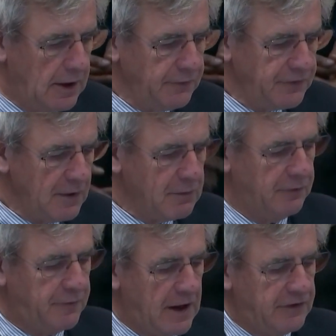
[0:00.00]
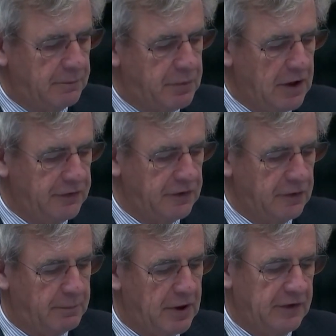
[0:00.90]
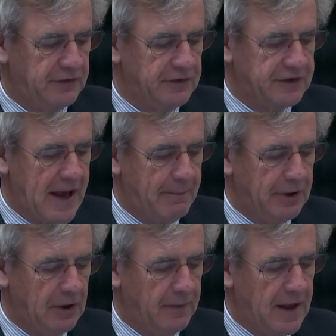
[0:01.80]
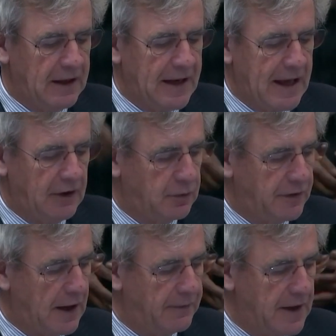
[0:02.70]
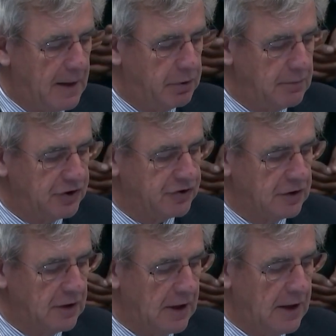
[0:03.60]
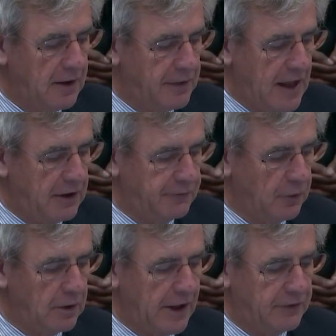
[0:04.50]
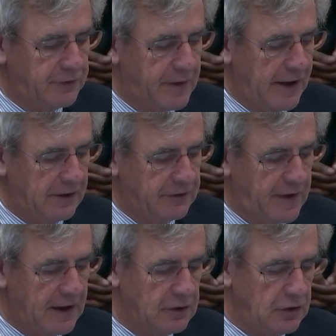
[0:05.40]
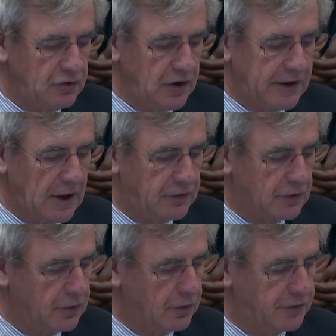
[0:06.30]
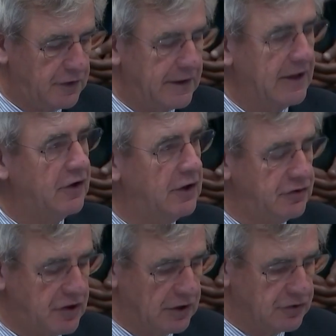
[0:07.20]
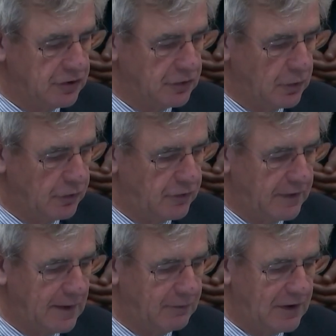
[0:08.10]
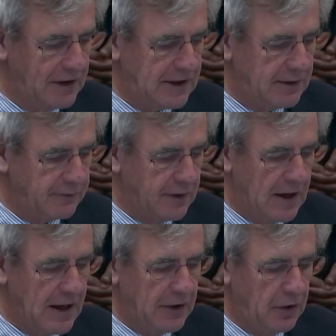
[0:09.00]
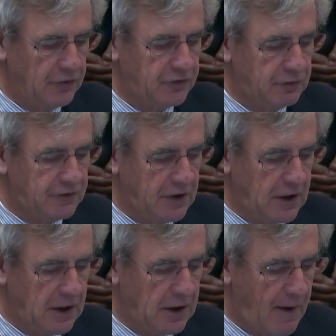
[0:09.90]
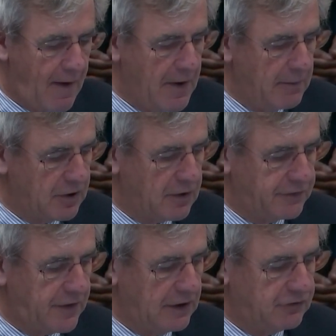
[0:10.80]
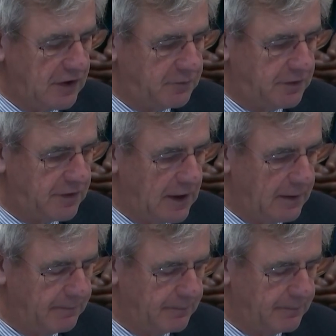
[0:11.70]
If someone finds a person or persons camping on their land without their permission, then if all else fails, they can usually go to court and get an injunction ordering them to leave and not to return because they are trespassing.